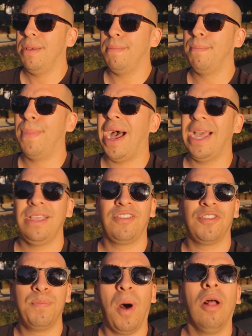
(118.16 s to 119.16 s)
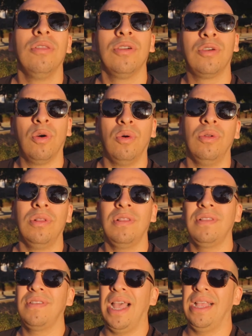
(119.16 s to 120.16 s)
my smaller
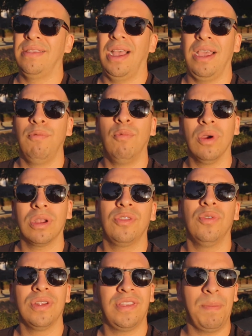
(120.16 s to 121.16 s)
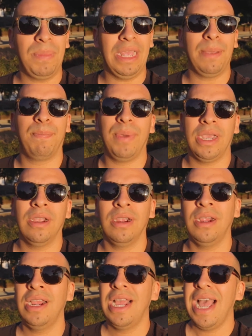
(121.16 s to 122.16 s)
goals as I work towards something
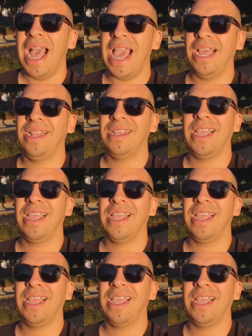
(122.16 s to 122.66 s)
bigger and